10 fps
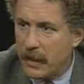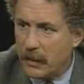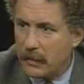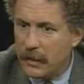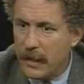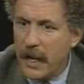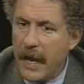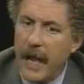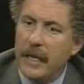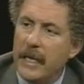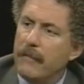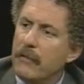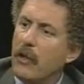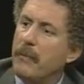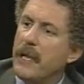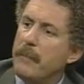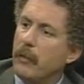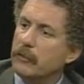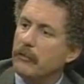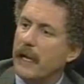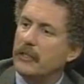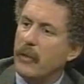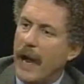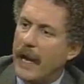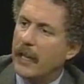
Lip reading: guilt. And even though people try to